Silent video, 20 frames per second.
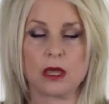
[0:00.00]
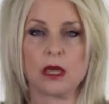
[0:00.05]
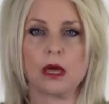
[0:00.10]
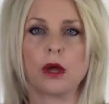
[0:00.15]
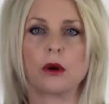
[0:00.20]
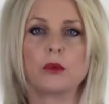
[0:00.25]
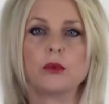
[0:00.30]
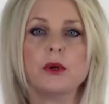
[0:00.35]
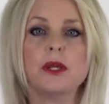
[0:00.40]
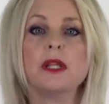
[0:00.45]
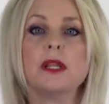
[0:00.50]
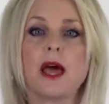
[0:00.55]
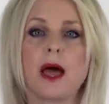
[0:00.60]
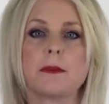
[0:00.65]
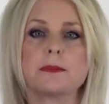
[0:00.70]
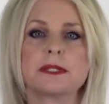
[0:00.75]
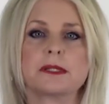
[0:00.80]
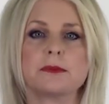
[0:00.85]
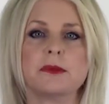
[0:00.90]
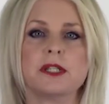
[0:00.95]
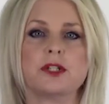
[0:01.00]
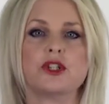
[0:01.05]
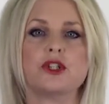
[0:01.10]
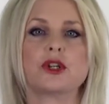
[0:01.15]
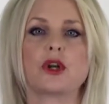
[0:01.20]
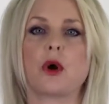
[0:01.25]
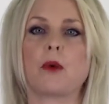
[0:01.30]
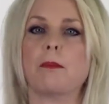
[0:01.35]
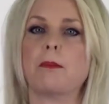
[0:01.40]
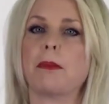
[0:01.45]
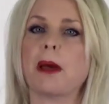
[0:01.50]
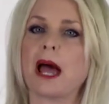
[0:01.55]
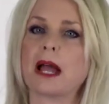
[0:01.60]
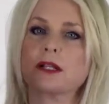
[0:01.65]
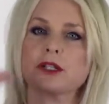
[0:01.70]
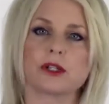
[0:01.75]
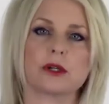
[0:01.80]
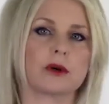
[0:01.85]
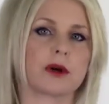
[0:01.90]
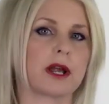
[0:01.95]
A relapse means you go
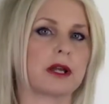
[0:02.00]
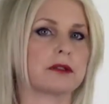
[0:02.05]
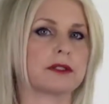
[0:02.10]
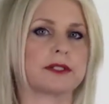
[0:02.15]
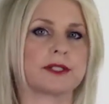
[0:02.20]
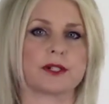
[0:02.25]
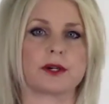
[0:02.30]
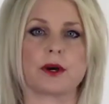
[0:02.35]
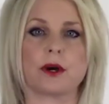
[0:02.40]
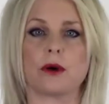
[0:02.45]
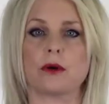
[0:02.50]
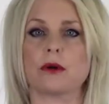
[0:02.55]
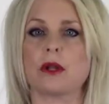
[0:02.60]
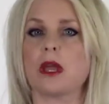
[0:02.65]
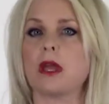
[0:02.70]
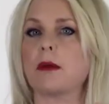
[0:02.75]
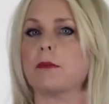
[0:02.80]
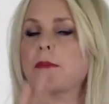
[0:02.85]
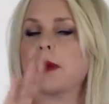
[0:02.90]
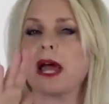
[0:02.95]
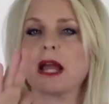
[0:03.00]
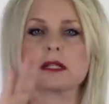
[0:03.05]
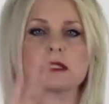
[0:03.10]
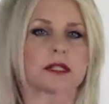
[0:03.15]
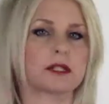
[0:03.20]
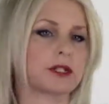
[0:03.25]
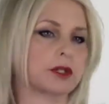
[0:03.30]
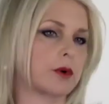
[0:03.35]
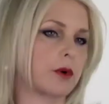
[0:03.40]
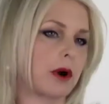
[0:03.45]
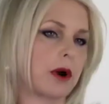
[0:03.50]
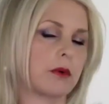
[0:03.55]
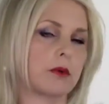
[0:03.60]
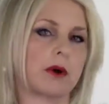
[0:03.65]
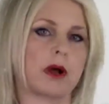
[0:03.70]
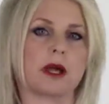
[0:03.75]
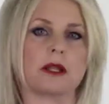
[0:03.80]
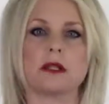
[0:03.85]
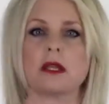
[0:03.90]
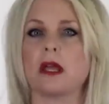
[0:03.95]
back to ground zero, back to square
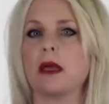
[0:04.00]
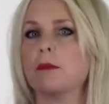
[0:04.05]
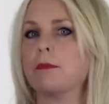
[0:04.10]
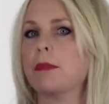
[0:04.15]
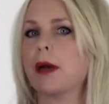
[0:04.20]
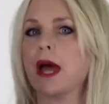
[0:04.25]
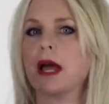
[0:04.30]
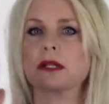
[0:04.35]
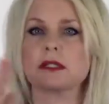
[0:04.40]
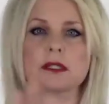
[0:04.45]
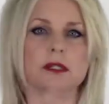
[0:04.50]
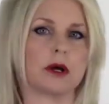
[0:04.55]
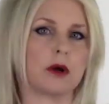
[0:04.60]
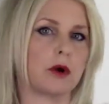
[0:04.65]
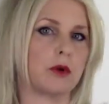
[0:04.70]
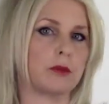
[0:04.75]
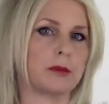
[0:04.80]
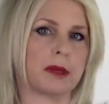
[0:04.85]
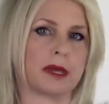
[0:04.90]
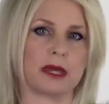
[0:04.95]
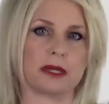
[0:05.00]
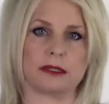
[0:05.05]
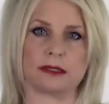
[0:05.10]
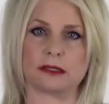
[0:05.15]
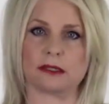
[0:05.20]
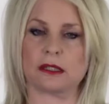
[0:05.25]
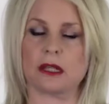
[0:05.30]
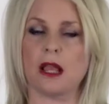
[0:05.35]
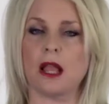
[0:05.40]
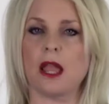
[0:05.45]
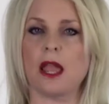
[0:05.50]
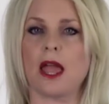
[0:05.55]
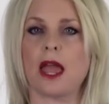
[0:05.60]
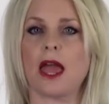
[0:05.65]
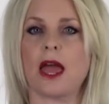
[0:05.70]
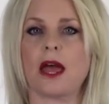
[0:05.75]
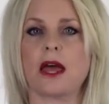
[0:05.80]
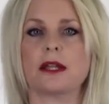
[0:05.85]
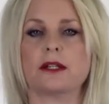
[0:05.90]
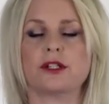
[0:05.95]
one, back to home base,
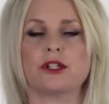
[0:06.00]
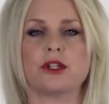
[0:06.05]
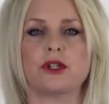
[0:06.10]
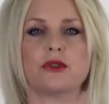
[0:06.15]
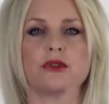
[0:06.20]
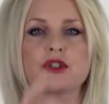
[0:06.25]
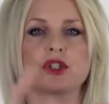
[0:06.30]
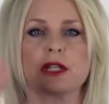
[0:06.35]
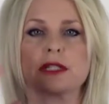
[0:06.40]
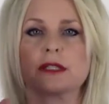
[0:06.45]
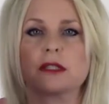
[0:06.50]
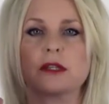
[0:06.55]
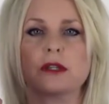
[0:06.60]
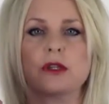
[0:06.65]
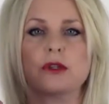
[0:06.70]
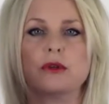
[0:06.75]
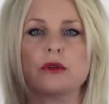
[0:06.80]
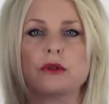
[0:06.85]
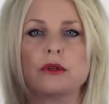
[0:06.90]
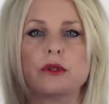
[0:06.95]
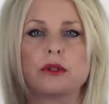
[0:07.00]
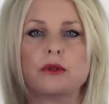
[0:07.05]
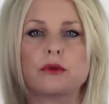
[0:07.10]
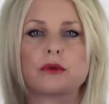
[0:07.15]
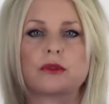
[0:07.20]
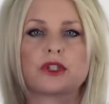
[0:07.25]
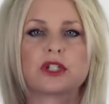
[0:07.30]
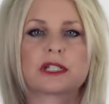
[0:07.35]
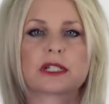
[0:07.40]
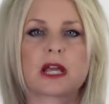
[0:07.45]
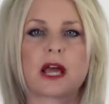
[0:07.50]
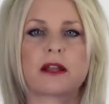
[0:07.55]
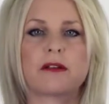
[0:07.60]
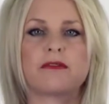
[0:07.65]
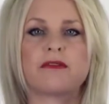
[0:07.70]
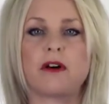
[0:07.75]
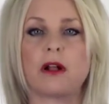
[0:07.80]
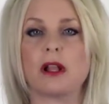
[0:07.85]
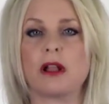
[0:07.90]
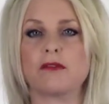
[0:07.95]
and you just kind of
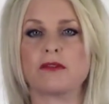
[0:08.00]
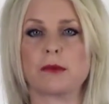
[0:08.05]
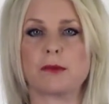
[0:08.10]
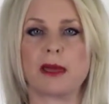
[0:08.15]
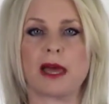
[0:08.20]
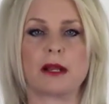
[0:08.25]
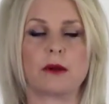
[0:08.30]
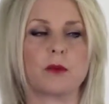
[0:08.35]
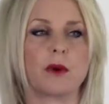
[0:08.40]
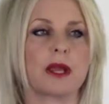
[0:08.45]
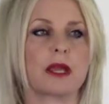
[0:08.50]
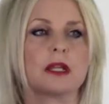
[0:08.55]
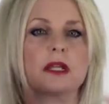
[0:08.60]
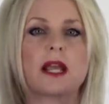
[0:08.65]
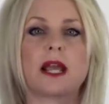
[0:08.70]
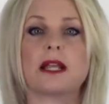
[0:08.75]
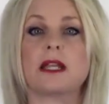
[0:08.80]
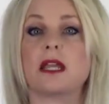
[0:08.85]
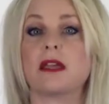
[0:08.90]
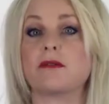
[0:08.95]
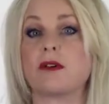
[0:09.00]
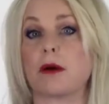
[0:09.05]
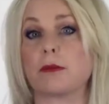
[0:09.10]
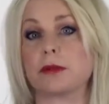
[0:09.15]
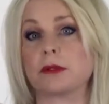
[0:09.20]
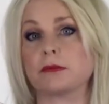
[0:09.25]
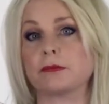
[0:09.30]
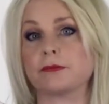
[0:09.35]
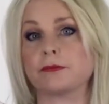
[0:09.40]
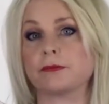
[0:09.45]
fall off the bandwagon and give up.